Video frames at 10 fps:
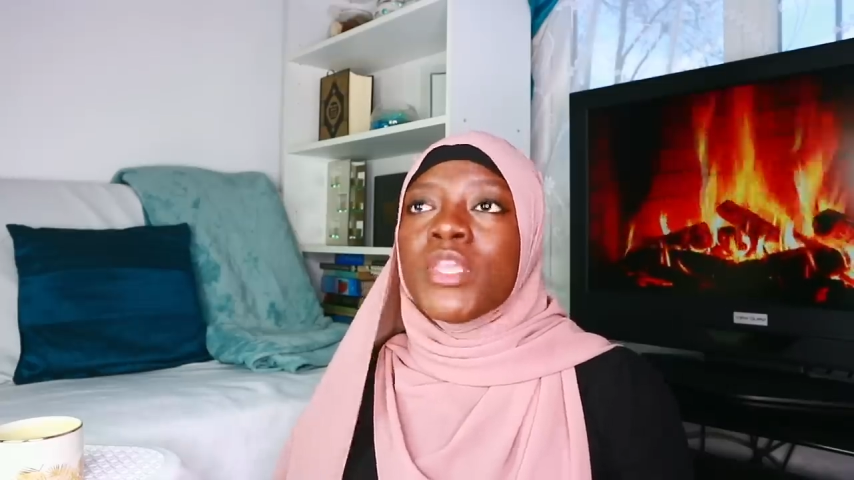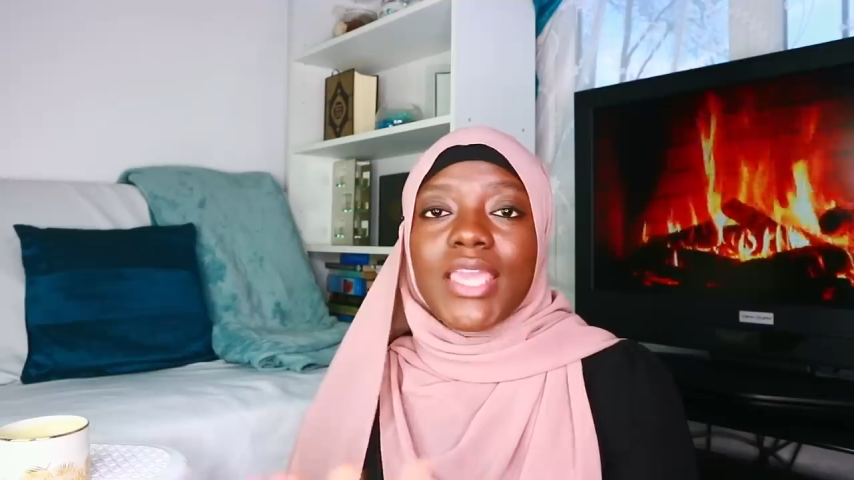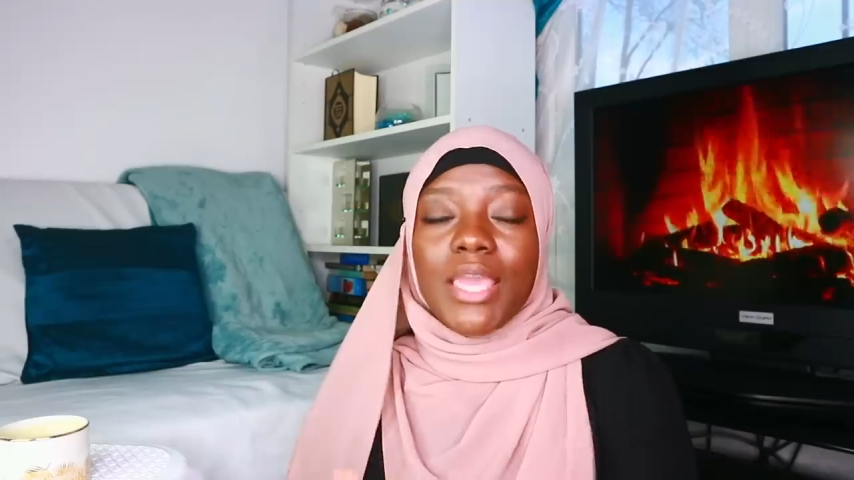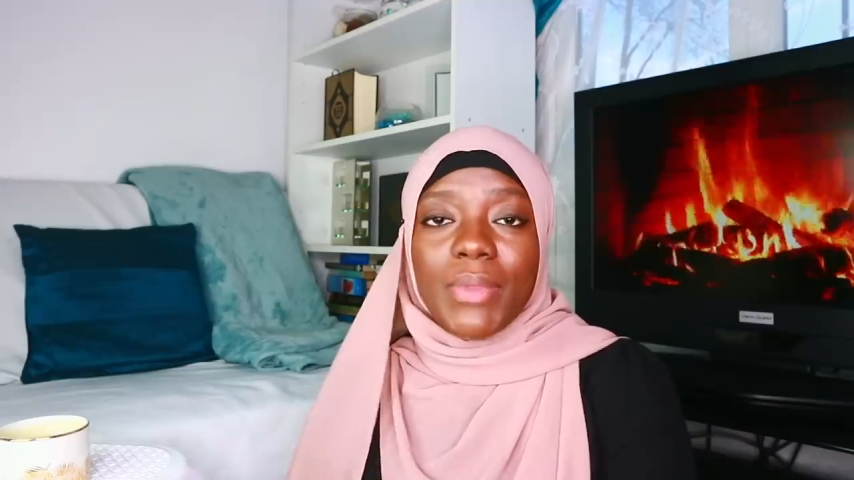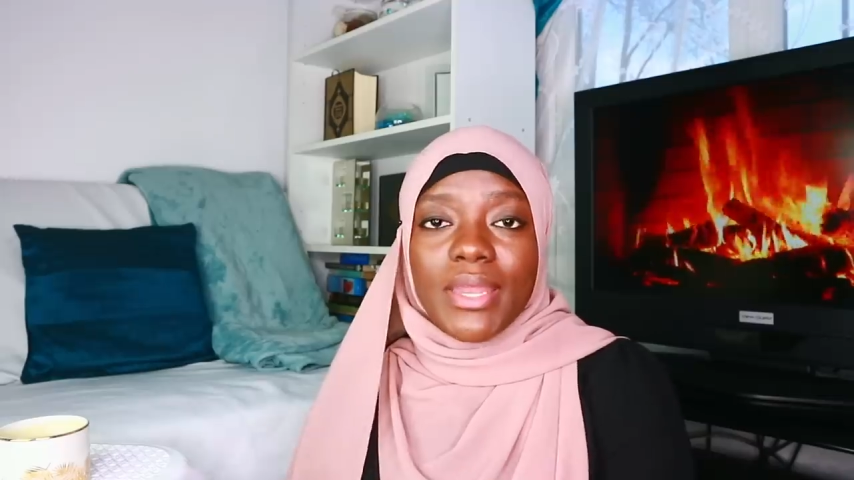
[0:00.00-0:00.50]

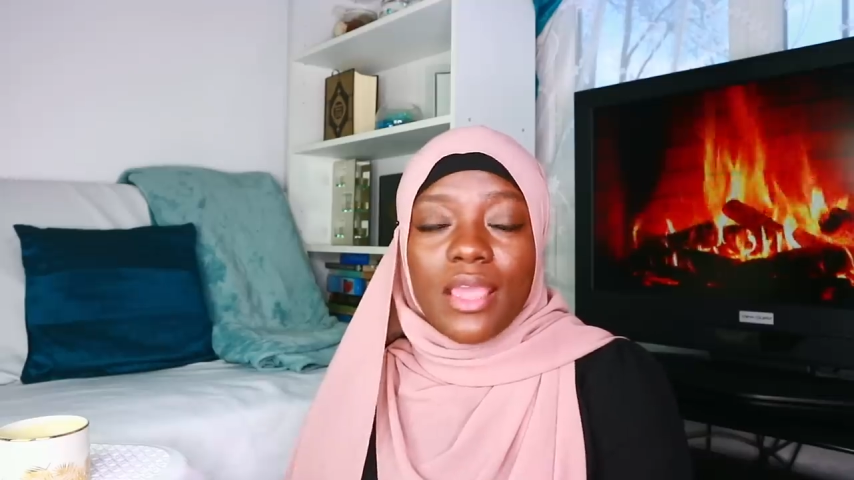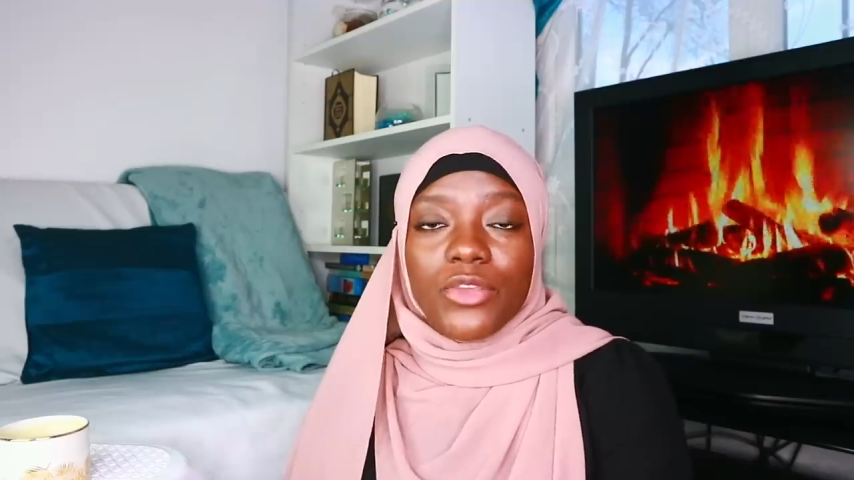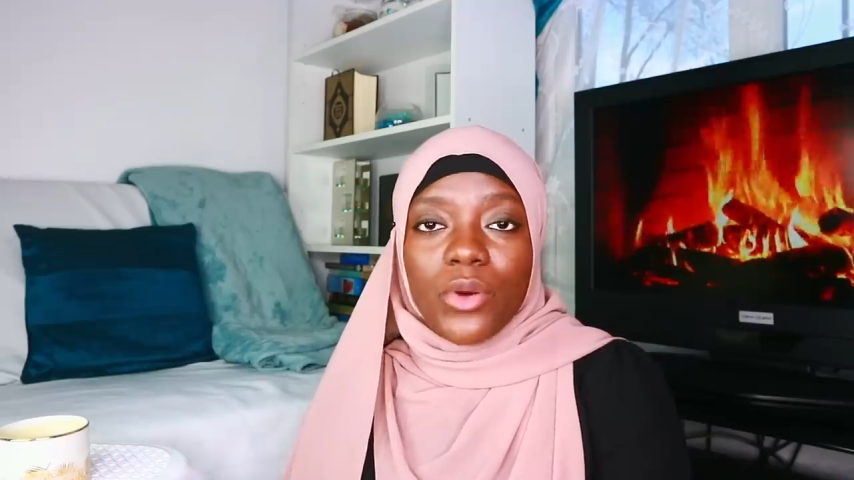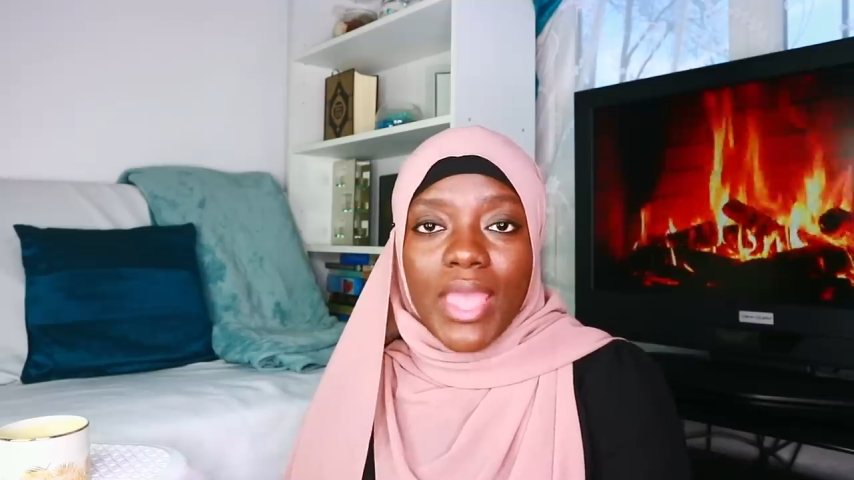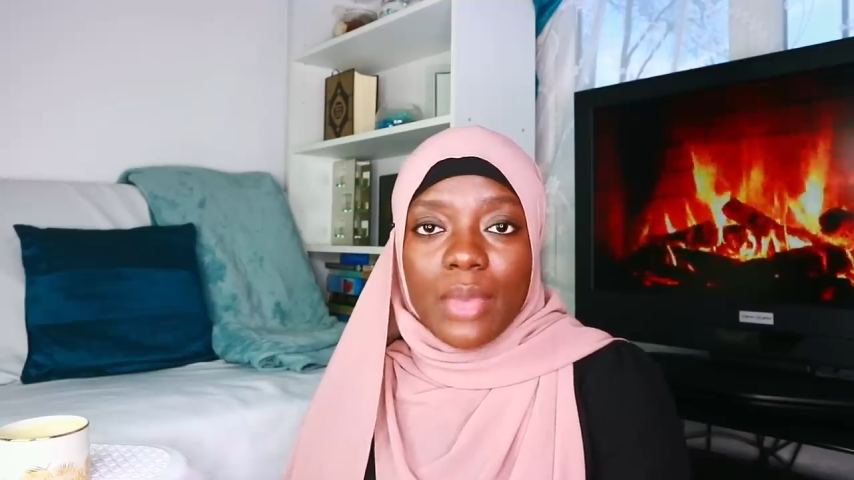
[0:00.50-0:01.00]
Keeping
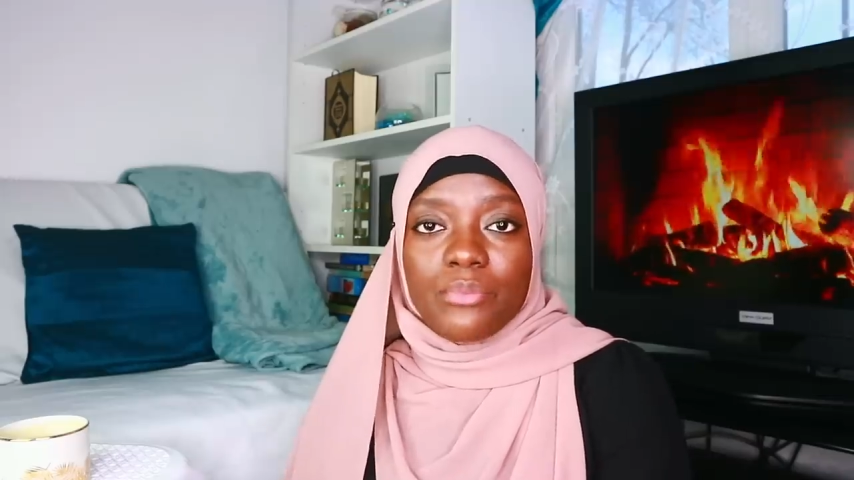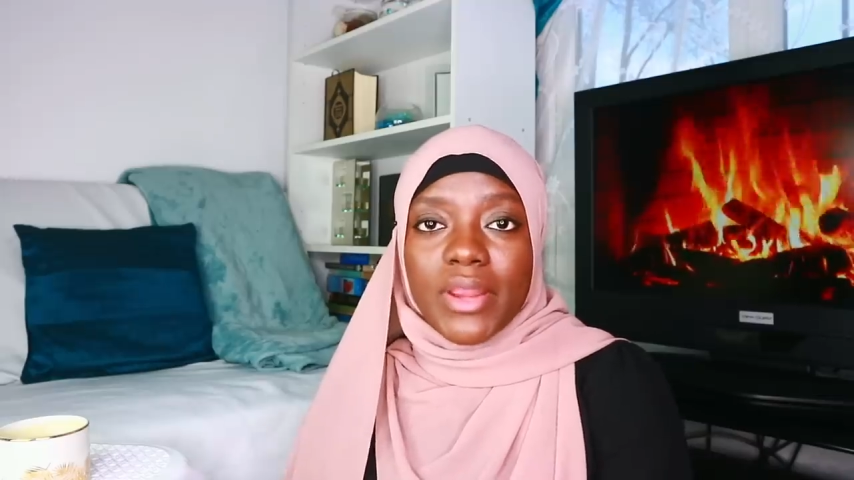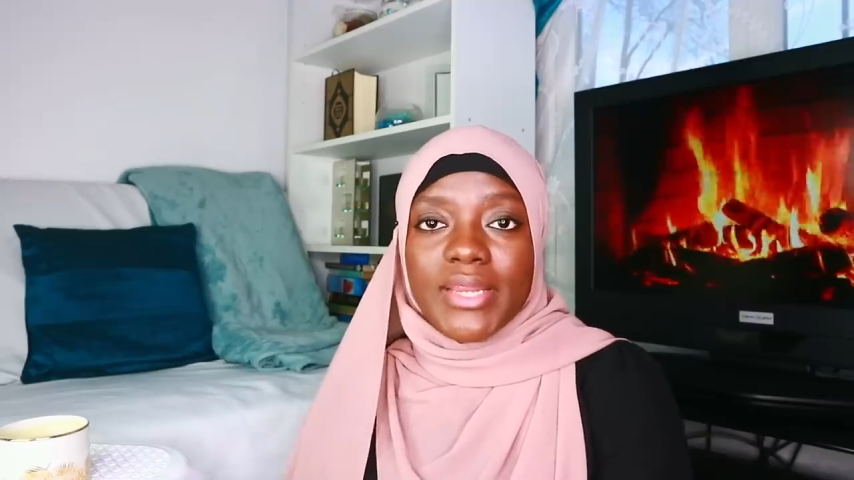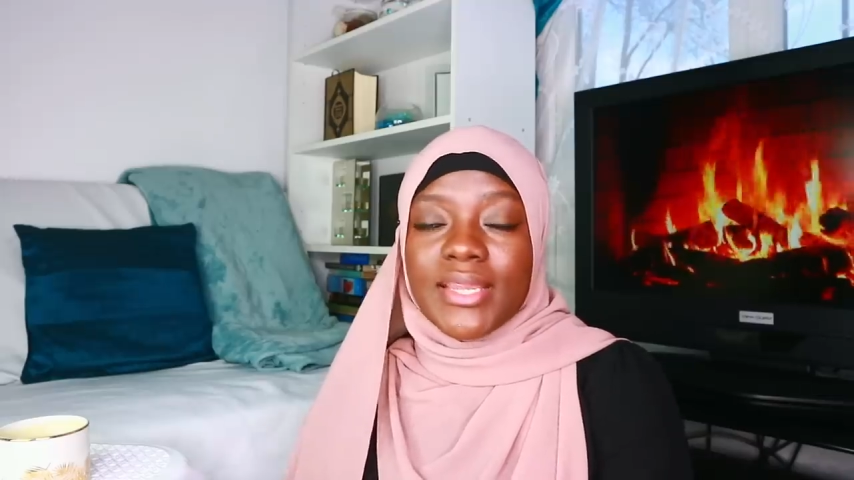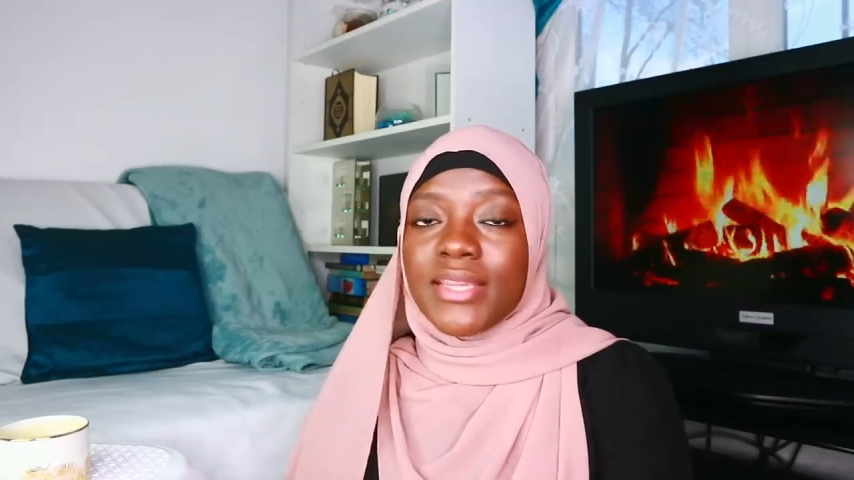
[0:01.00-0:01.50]
your hair
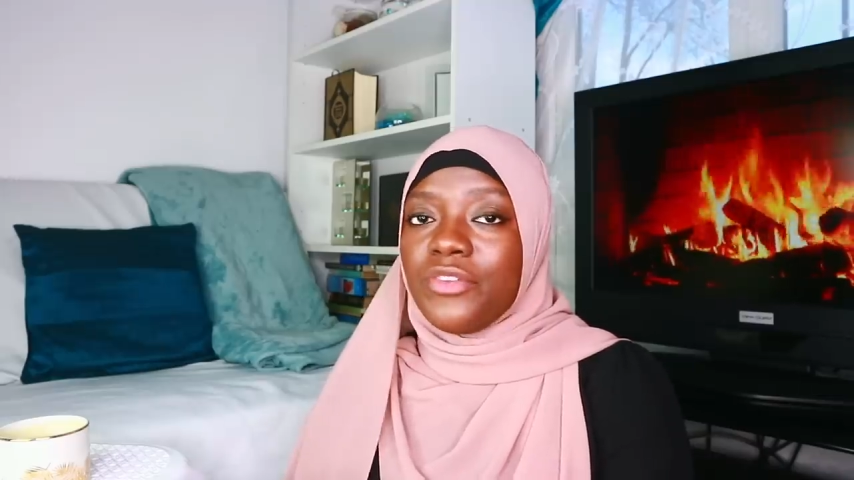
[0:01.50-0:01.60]
braided,